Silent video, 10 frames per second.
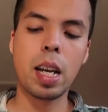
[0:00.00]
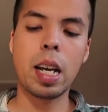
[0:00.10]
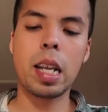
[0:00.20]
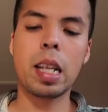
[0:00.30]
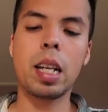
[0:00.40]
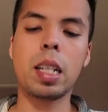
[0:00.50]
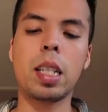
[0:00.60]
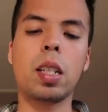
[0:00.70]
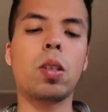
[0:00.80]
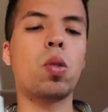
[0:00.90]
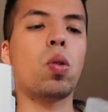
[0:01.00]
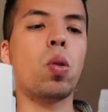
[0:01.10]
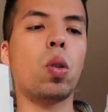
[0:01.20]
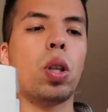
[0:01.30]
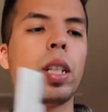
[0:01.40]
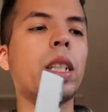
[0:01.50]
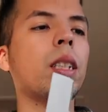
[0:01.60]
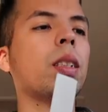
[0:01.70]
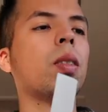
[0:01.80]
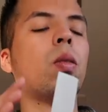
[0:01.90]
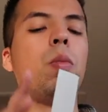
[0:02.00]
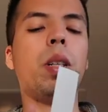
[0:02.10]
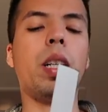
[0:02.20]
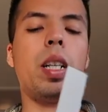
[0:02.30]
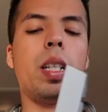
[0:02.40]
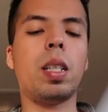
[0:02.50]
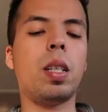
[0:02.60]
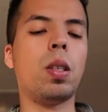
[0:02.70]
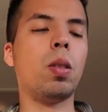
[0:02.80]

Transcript: And here's the controller. Oh my god, this is